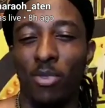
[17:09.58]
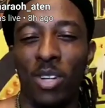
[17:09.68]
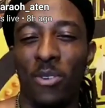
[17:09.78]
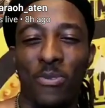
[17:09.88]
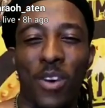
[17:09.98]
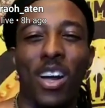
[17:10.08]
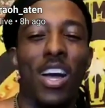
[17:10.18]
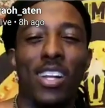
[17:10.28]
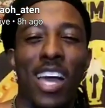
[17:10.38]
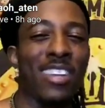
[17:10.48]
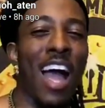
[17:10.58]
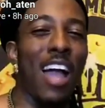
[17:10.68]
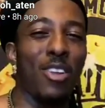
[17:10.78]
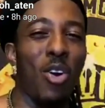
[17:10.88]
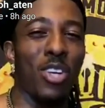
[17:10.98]
like, bitch, what the fuck? That's
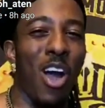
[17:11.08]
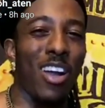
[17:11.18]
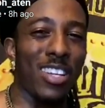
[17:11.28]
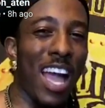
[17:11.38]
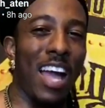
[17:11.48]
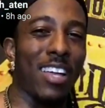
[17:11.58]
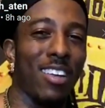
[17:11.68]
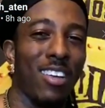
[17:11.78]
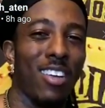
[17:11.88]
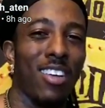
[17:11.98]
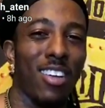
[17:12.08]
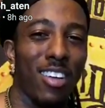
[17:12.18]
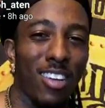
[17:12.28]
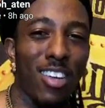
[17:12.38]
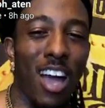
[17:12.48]
how I know y'all not,
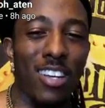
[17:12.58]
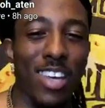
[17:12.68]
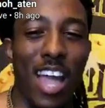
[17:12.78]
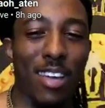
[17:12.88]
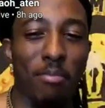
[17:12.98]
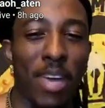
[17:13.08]
y'all not